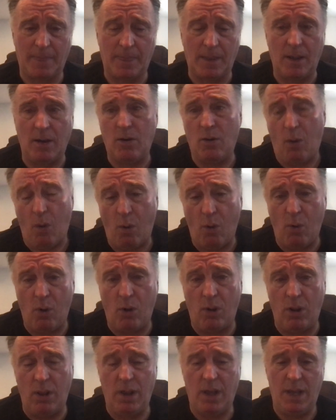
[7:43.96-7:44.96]
or
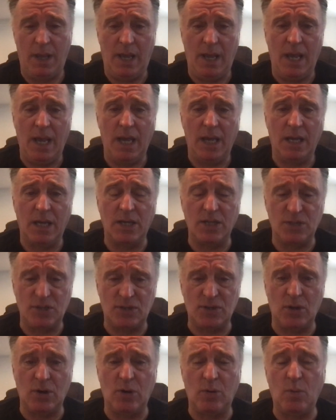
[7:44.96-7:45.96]
all,
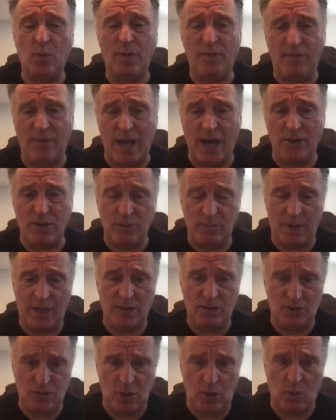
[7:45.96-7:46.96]
concerned with volume
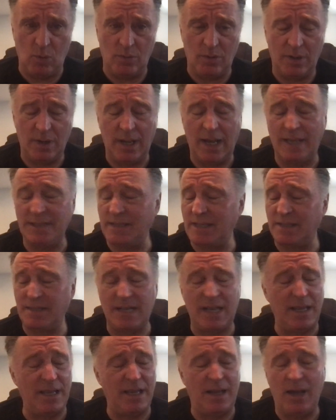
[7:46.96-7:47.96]
and tone. As I
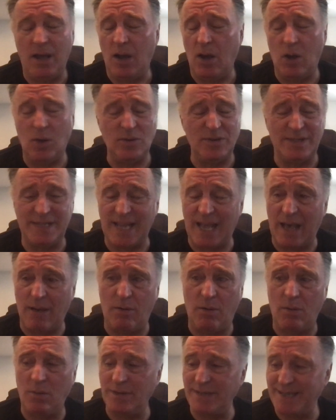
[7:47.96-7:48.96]
tell you,
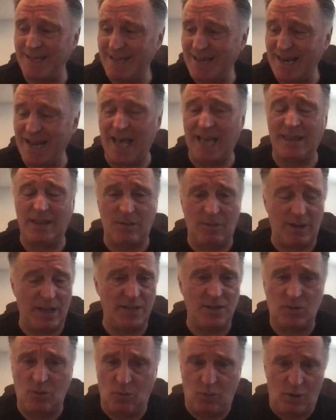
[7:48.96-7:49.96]
Ozawa was not
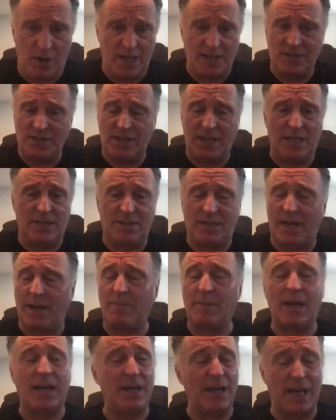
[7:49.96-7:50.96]
as great as he is, and I'm
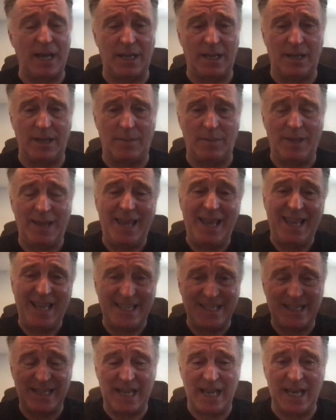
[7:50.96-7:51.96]
not knocking him.
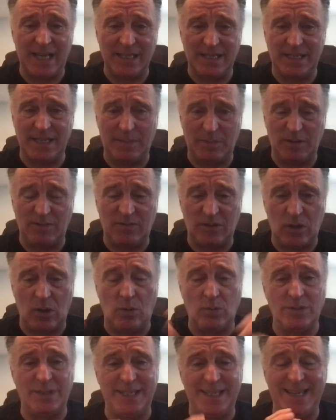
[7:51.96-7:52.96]
His concept of
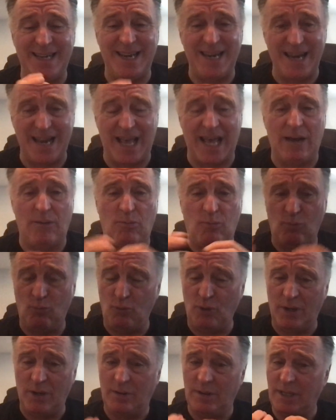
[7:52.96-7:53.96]
tone did not
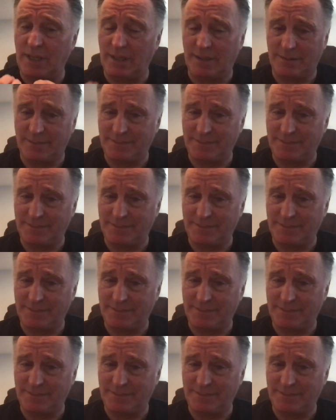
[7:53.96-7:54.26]
really